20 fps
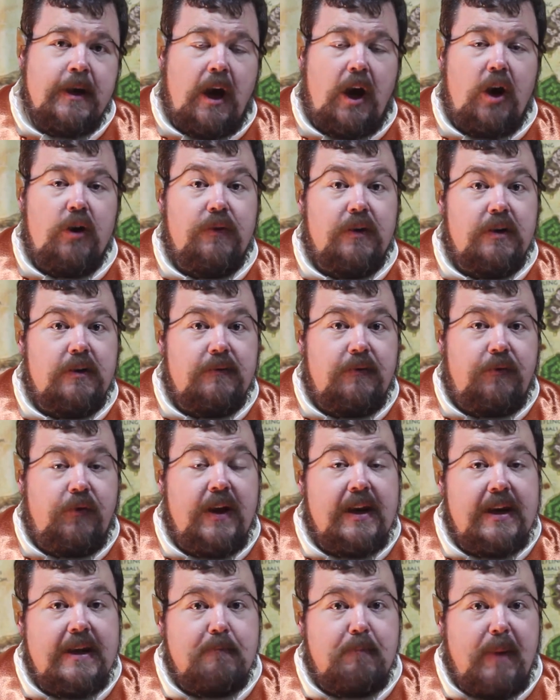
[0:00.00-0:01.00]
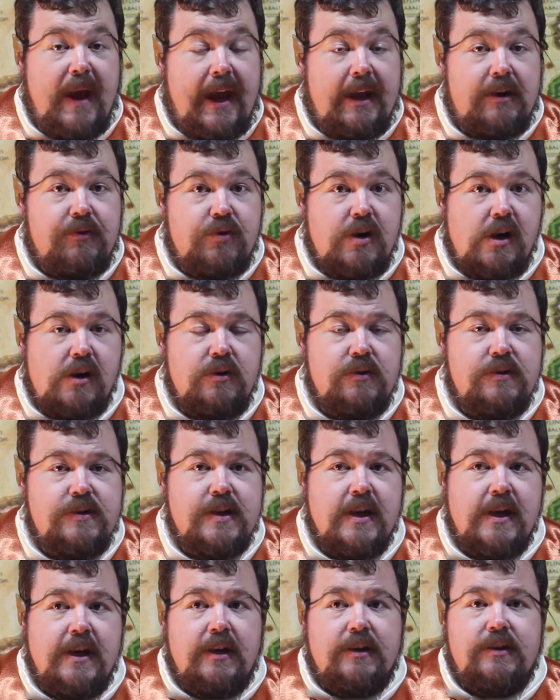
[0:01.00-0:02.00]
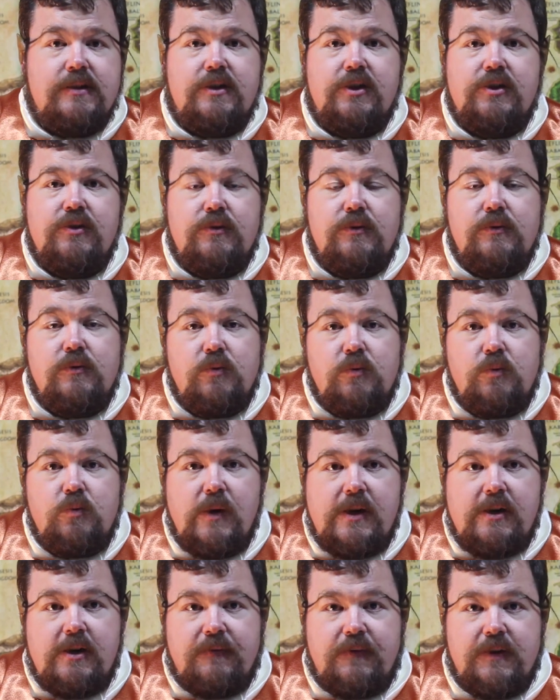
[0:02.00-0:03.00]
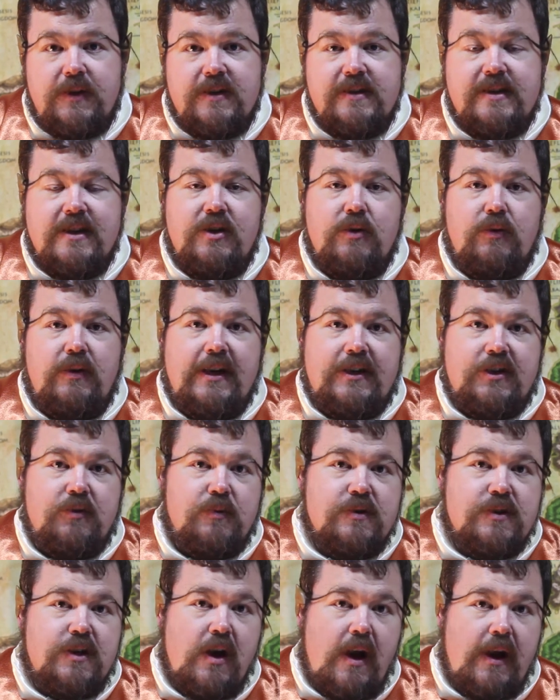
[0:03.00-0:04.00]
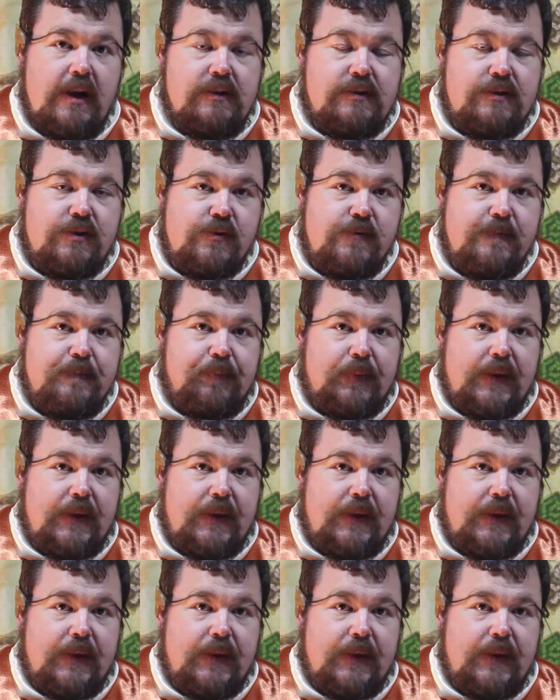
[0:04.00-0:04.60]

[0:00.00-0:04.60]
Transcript: over fairly bad roads to wherever it is that your letter was going to.